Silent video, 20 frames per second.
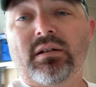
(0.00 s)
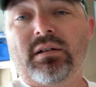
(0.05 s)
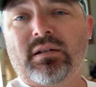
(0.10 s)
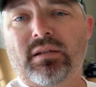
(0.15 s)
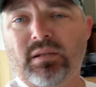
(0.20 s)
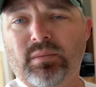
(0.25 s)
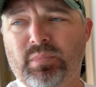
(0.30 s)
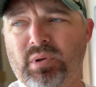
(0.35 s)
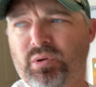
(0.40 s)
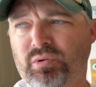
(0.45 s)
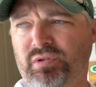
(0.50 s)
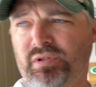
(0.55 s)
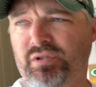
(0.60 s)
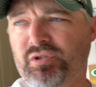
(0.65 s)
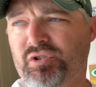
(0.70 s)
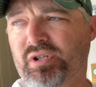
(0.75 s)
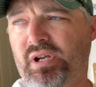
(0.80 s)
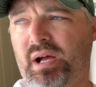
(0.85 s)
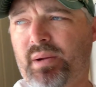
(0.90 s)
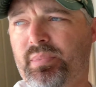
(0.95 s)
the bosun
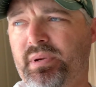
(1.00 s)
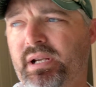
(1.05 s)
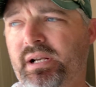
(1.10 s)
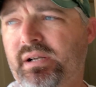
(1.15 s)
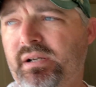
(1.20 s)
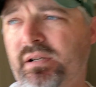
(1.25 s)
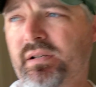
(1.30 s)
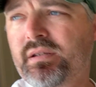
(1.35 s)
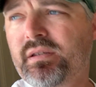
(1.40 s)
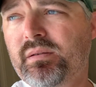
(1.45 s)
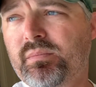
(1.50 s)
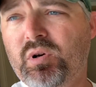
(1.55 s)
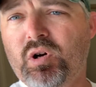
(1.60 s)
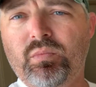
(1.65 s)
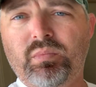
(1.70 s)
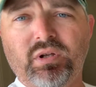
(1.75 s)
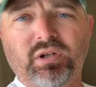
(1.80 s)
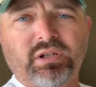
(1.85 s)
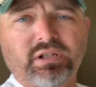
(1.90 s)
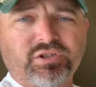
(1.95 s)
shop here, the boat
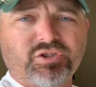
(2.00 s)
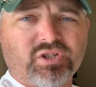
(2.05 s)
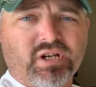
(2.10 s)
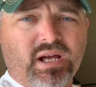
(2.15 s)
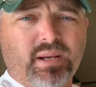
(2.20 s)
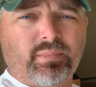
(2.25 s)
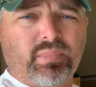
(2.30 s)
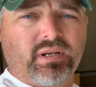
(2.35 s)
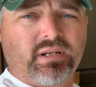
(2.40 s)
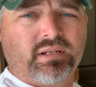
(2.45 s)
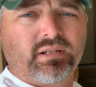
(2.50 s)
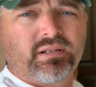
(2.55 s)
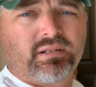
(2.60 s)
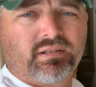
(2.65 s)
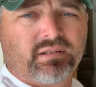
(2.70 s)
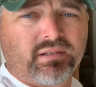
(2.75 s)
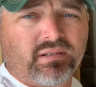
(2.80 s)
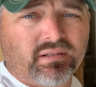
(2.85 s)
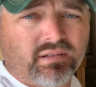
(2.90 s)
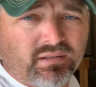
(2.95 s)
building shop.
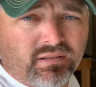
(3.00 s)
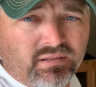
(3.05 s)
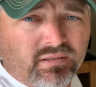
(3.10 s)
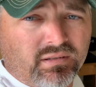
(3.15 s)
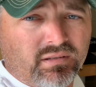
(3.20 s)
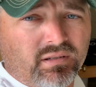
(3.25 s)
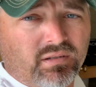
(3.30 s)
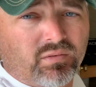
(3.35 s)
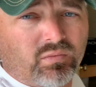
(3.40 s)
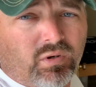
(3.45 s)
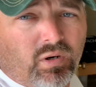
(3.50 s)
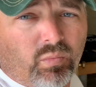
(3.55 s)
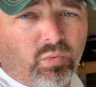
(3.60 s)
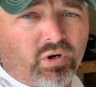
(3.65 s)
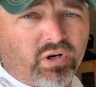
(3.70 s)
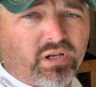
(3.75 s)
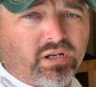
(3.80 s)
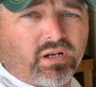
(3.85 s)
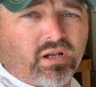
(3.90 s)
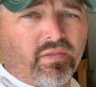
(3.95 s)
I'm
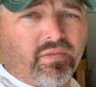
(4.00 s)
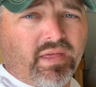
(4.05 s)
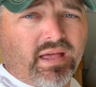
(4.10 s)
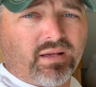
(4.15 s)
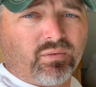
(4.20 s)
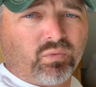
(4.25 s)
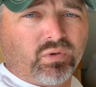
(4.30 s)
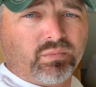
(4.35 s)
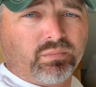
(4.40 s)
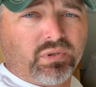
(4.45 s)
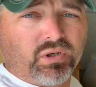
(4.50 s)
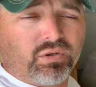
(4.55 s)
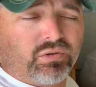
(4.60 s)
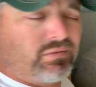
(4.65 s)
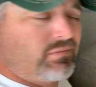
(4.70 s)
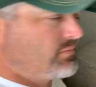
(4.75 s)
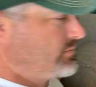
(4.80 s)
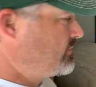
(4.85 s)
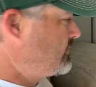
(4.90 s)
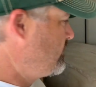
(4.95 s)
working on that wood boat.
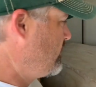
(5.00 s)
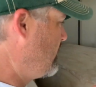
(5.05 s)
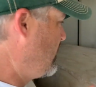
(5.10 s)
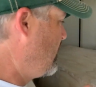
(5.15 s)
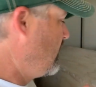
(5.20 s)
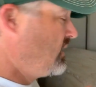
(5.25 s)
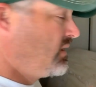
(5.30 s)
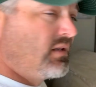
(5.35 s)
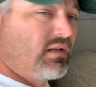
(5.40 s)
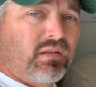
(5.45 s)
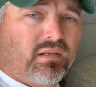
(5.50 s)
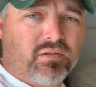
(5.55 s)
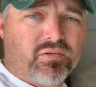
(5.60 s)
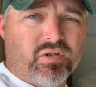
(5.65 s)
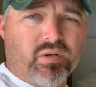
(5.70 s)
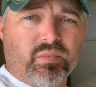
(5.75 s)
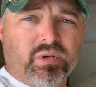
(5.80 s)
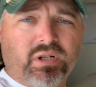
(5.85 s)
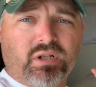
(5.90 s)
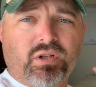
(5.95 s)
So
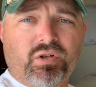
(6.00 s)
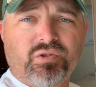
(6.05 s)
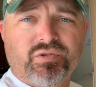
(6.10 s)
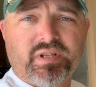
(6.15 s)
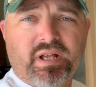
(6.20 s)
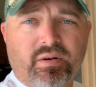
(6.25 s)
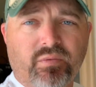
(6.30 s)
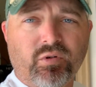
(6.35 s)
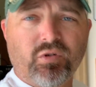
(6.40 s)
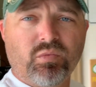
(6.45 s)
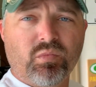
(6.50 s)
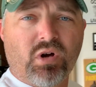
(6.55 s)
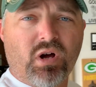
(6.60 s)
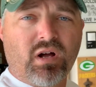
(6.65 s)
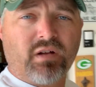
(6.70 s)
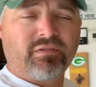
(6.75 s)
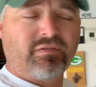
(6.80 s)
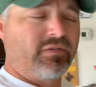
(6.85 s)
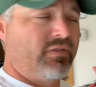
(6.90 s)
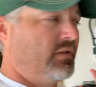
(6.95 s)
I'm going to close that room
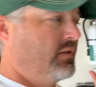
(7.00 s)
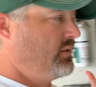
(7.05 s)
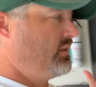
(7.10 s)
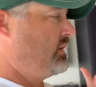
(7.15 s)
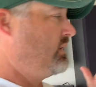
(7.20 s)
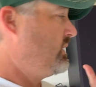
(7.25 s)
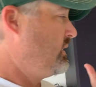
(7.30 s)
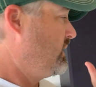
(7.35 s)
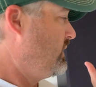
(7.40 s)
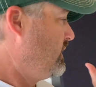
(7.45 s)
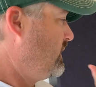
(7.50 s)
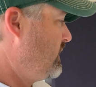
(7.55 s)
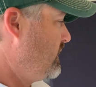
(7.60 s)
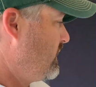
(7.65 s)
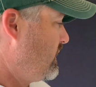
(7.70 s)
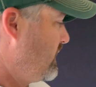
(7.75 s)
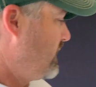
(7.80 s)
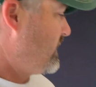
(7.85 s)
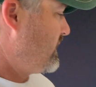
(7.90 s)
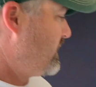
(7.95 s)
off,
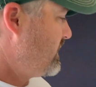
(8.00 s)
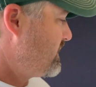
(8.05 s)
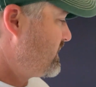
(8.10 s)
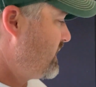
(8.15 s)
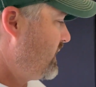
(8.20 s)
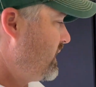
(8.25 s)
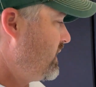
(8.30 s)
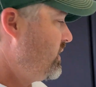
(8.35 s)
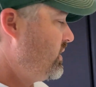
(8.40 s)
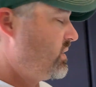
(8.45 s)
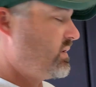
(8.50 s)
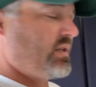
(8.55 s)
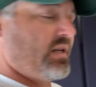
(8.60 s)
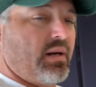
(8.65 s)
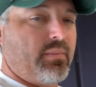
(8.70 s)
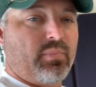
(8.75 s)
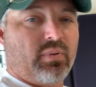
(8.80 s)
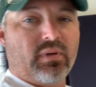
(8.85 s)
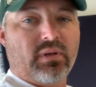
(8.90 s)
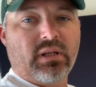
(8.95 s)
get this thing hooked
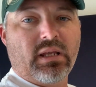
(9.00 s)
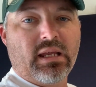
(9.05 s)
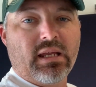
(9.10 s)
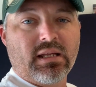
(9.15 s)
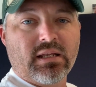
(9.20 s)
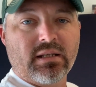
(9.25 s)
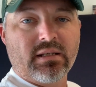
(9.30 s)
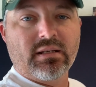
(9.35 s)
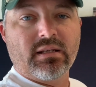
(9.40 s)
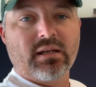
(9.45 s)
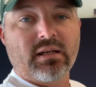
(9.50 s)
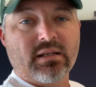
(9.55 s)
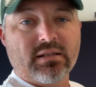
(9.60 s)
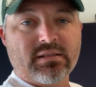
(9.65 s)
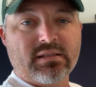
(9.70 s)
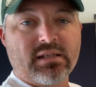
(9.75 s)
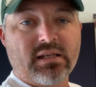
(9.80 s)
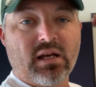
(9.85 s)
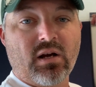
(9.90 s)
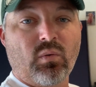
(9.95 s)
up, and
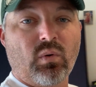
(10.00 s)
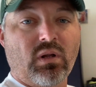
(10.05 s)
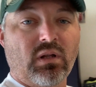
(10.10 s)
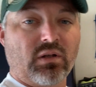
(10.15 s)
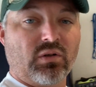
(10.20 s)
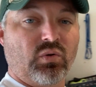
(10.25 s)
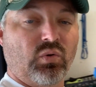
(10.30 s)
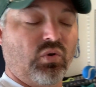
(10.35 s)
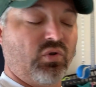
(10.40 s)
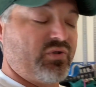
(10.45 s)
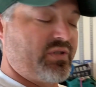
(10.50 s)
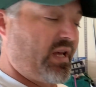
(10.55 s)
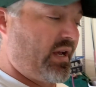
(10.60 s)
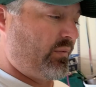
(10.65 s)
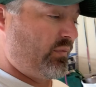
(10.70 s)
see how well it cools that